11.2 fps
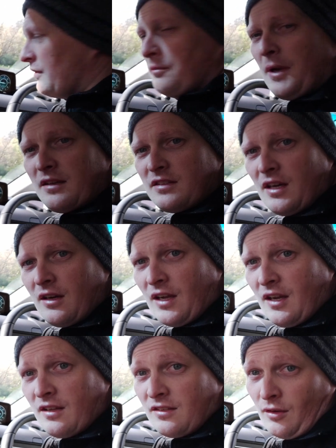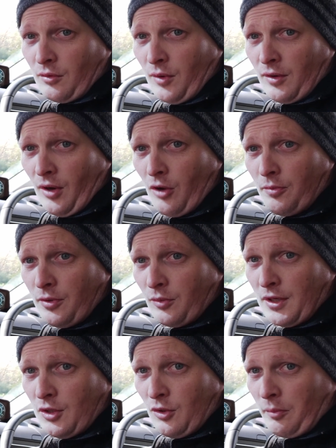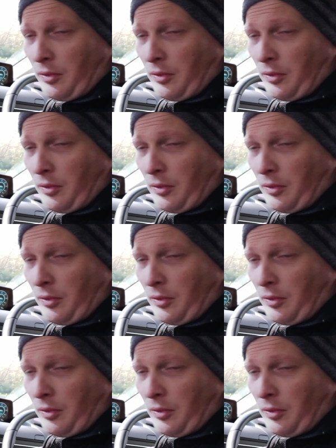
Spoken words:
the smart tailgate so it won't open when you